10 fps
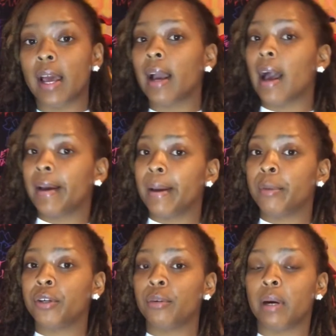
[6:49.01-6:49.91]
I came here
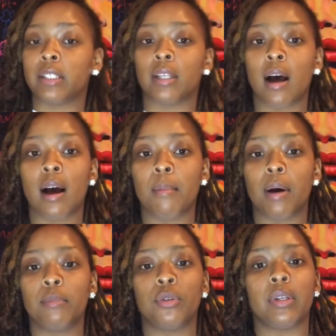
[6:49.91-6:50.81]
to do my job.
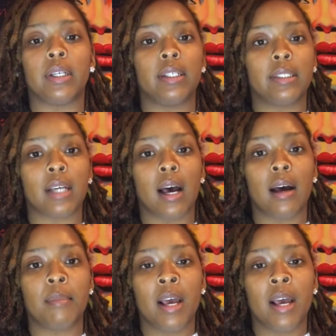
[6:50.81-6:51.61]
I'm doing a good job.